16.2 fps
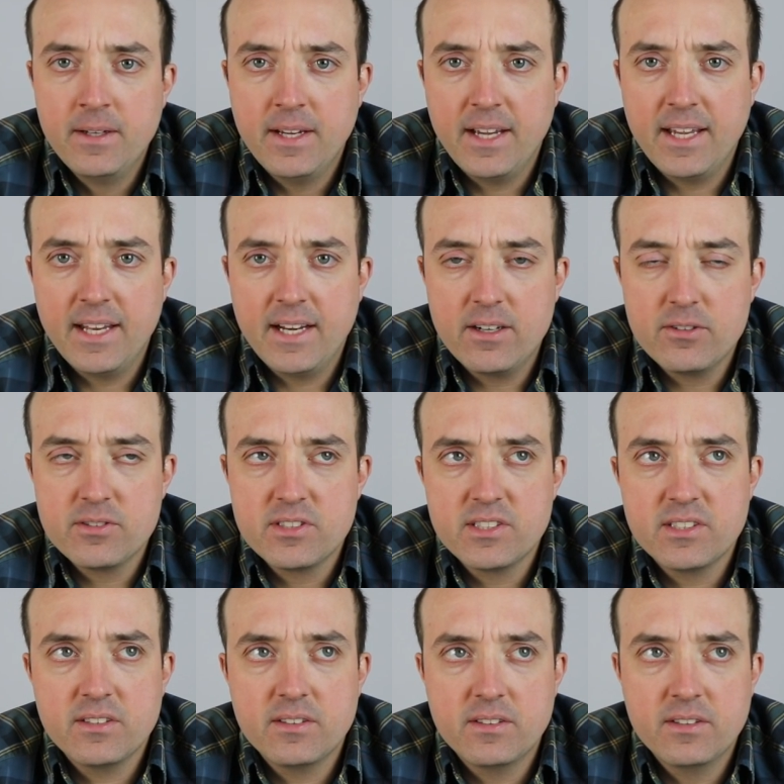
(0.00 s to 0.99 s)

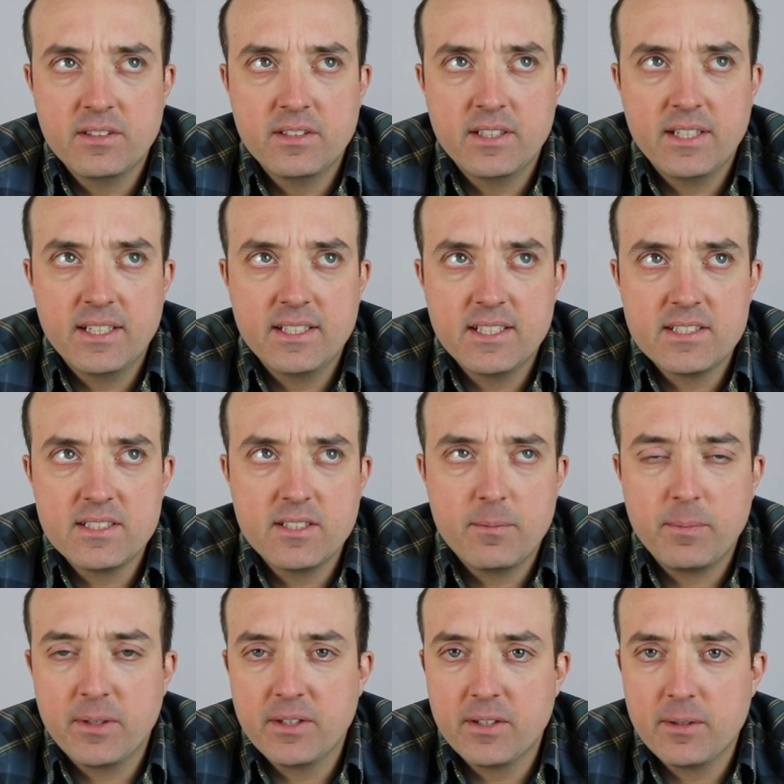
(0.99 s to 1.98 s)
and it doesn't
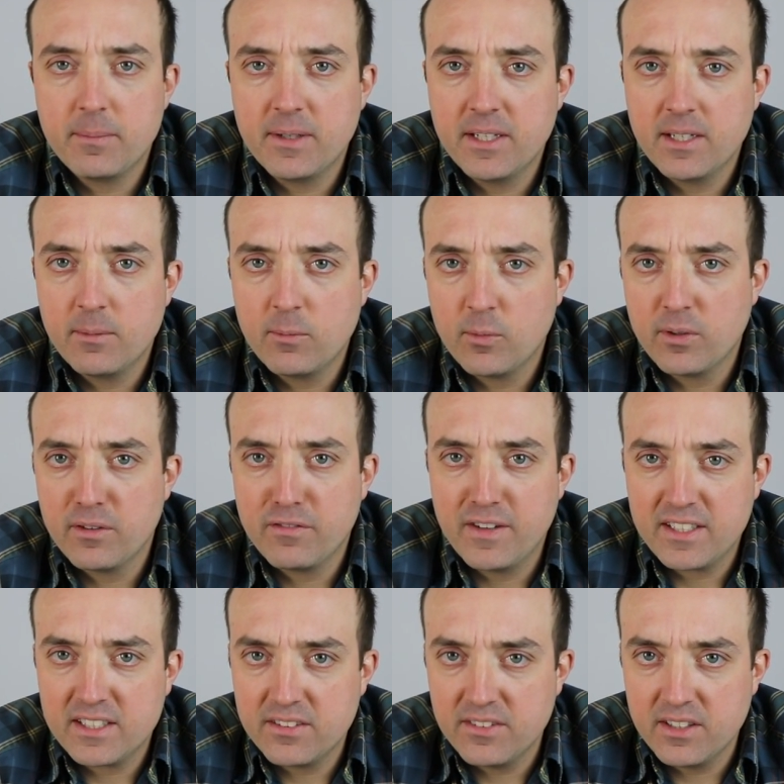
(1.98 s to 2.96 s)
appear to be any more
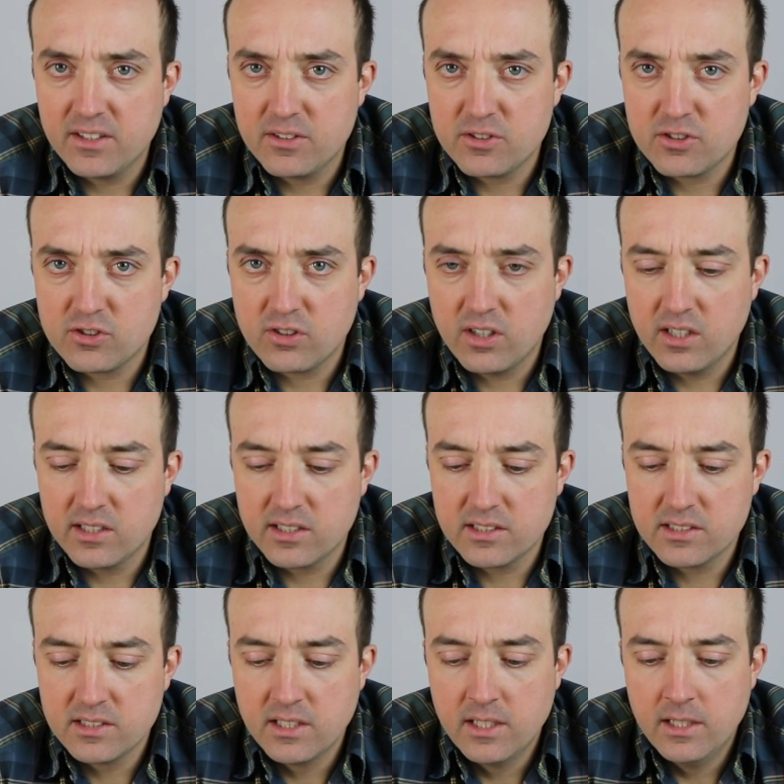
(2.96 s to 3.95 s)
effective than those
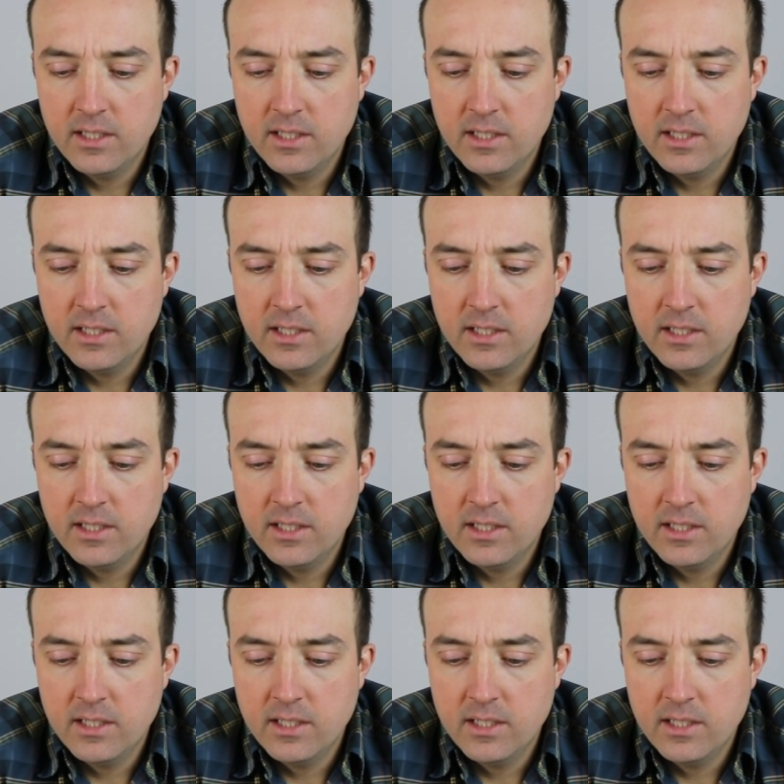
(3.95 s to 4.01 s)
drugs.